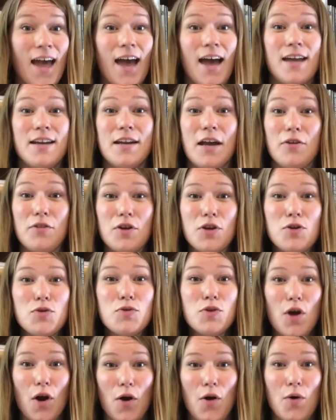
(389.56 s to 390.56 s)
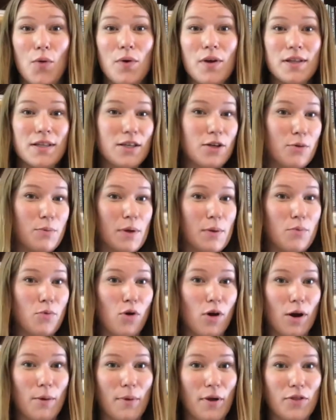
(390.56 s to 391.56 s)
And now that you know a little bit
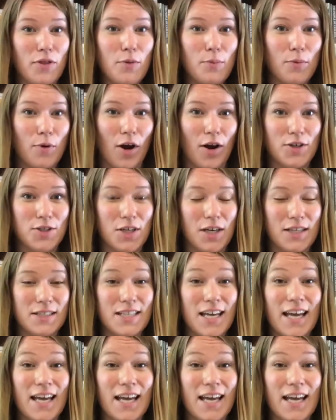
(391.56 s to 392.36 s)
more about the project,